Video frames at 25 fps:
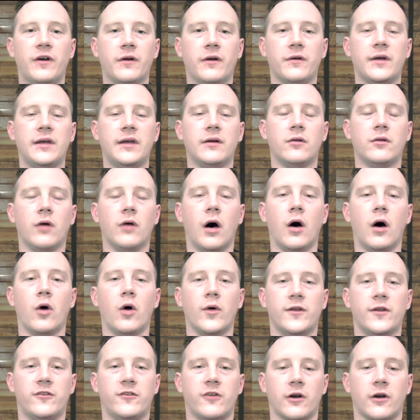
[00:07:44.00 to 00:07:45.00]

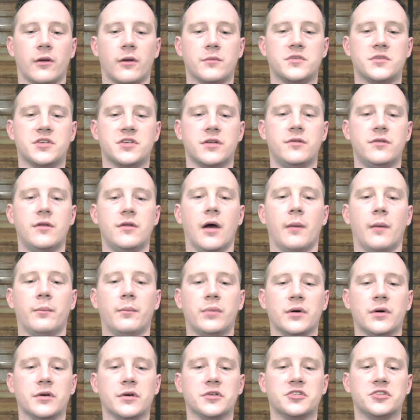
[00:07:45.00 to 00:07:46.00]
low in terms of
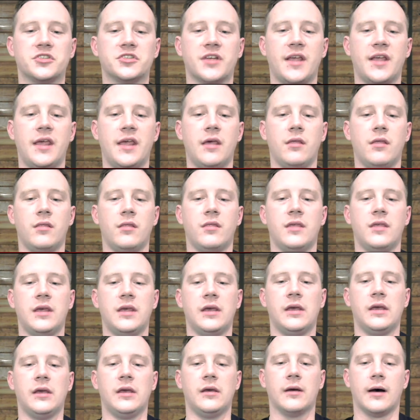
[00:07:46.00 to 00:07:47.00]
numbers in
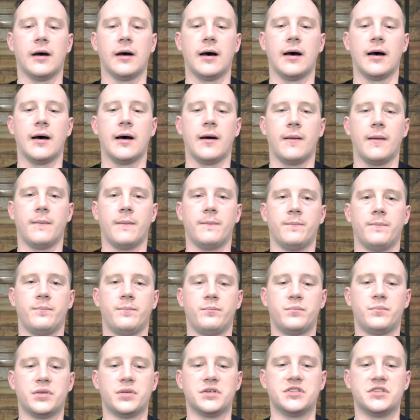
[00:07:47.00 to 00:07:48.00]
the
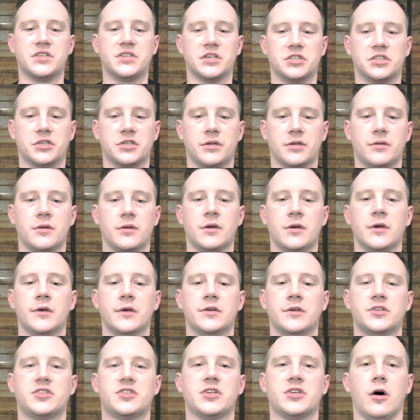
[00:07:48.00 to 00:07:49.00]
position.
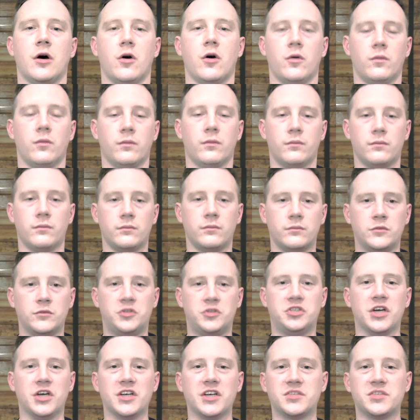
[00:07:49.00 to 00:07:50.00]
So
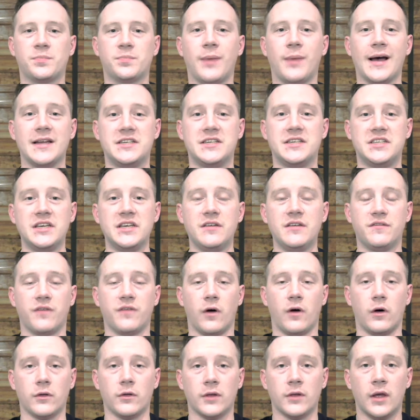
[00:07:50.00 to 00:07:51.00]
just by
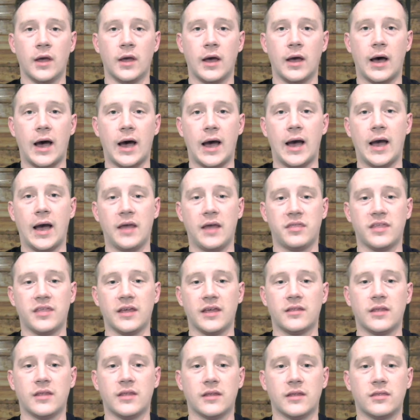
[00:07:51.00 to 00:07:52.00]
default, I
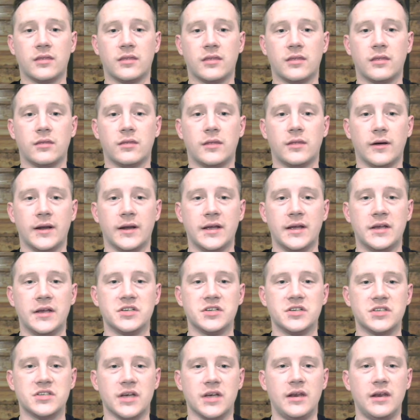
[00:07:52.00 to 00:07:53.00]
think that there
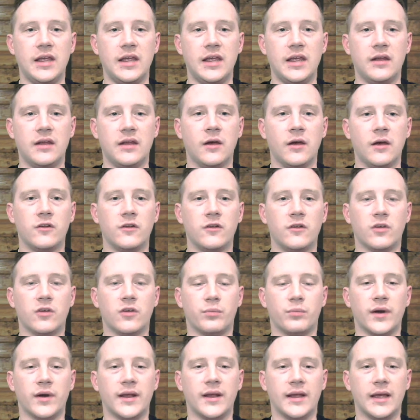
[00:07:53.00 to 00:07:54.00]
is a need
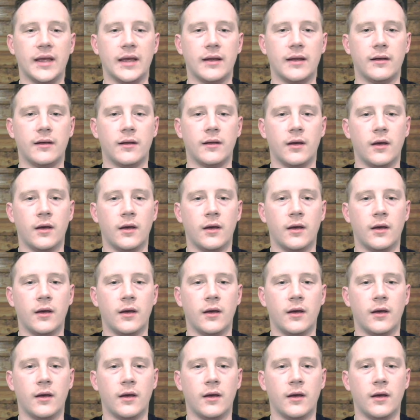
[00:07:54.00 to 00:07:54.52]
to bring in